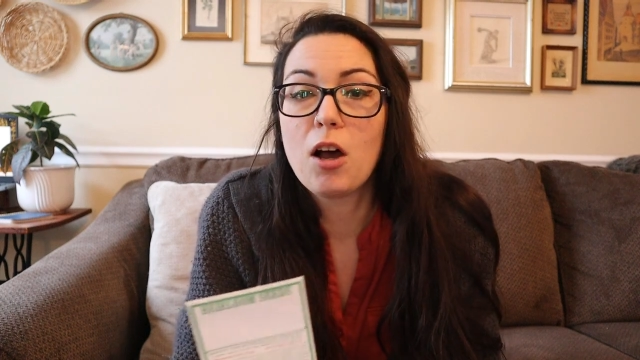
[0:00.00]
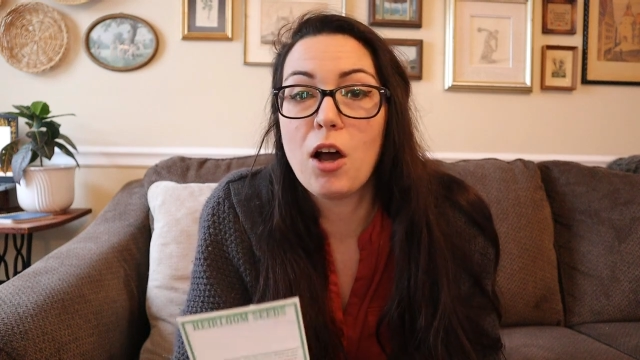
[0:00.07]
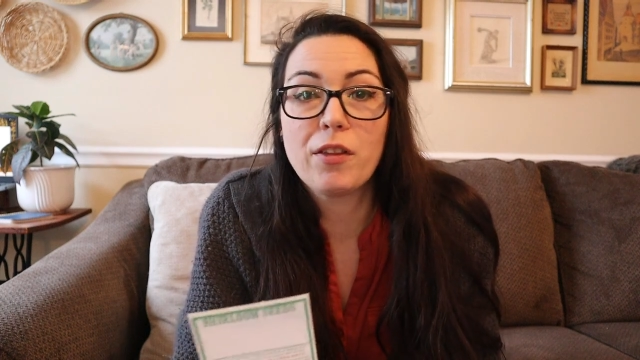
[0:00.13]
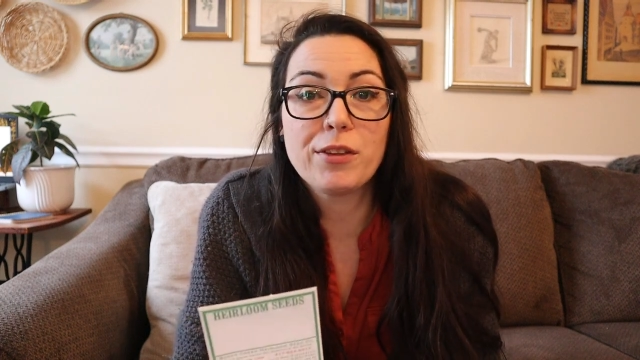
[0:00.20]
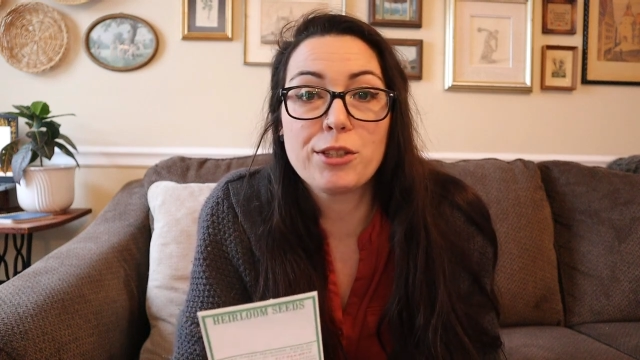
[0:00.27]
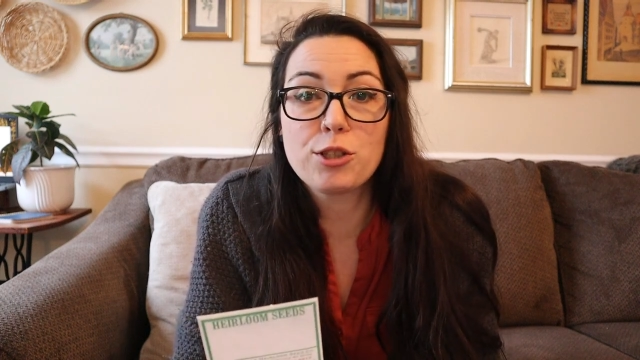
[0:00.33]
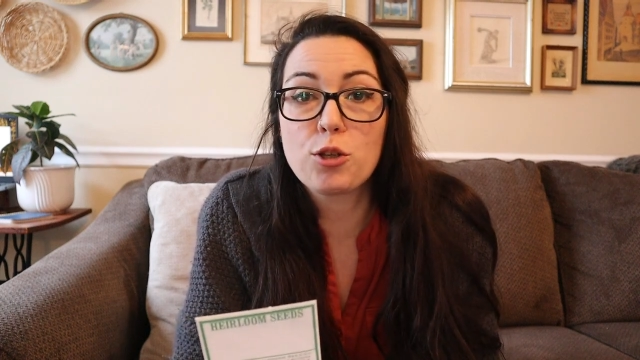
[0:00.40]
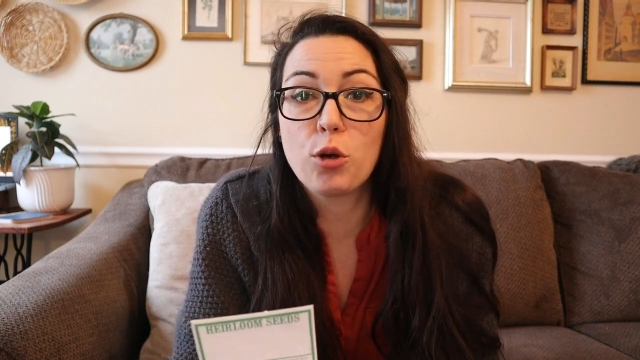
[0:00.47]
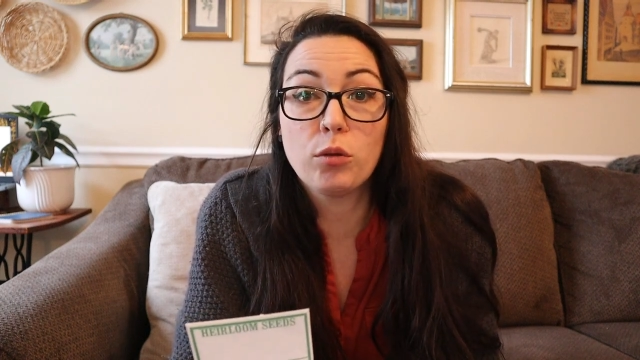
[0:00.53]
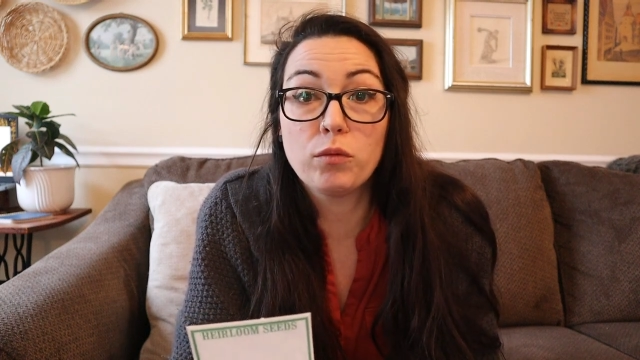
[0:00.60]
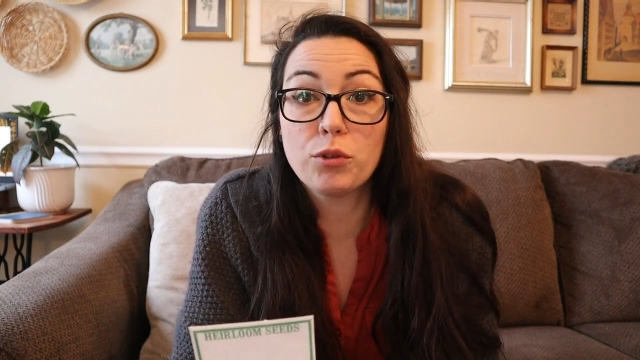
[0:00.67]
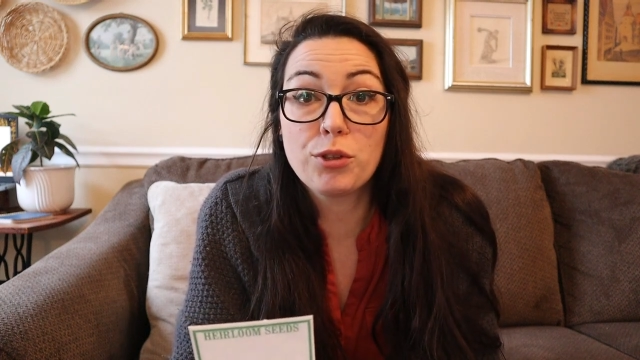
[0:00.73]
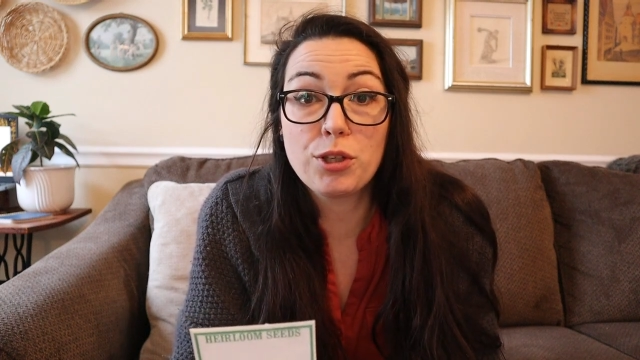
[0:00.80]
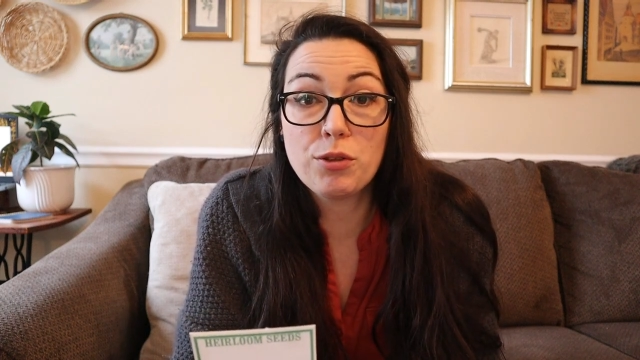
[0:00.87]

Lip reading: on the Scoville